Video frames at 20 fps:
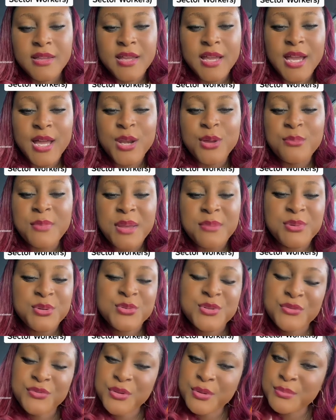Hello, my
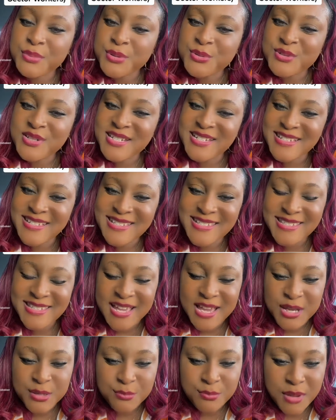beautiful beauties
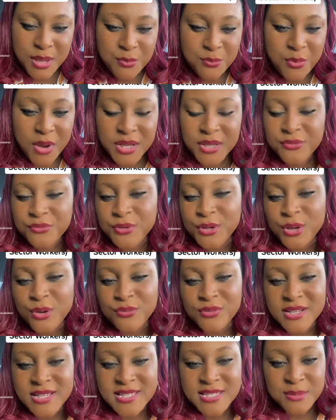and my wonderful
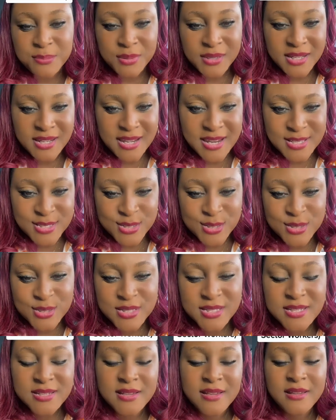lovelies. A
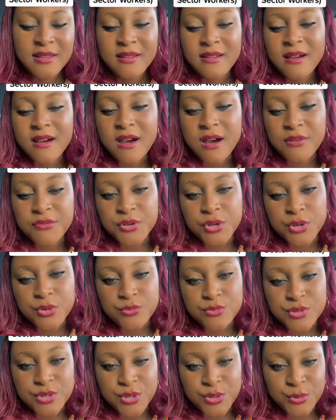pleasant
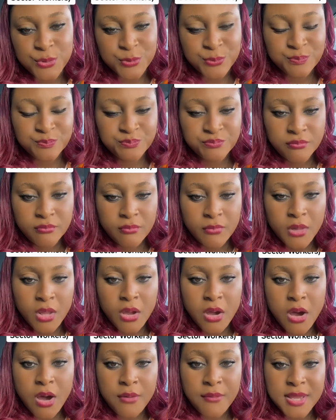afternoon to you.
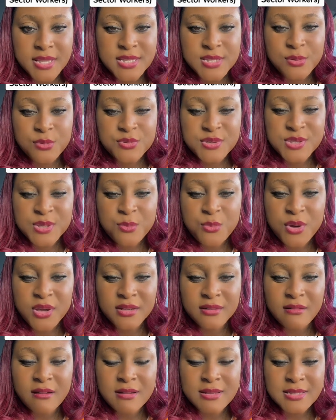All right, so
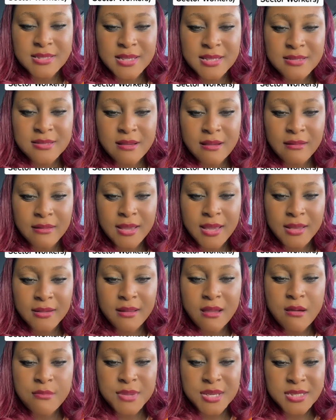someone on TikTok had
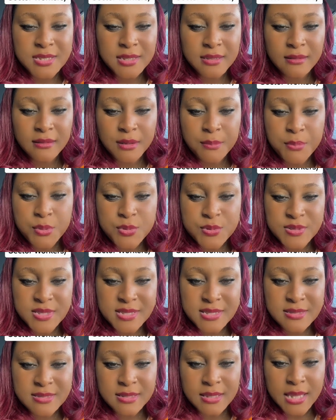commented on a
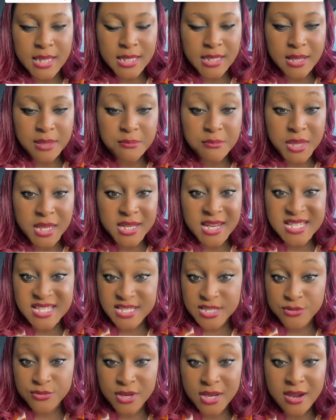post that I made
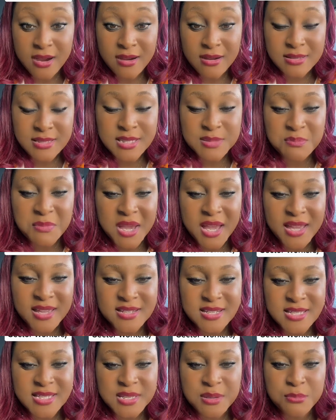as it regards my
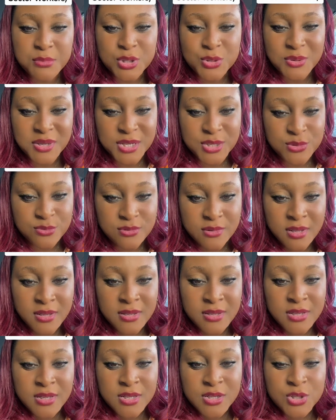December
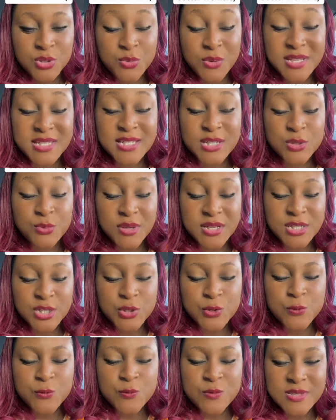
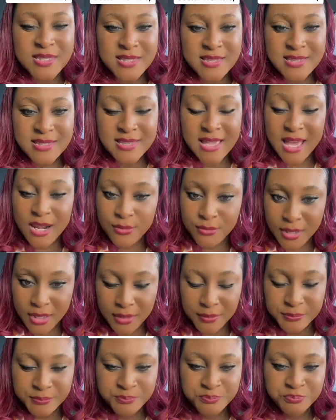2022's salary.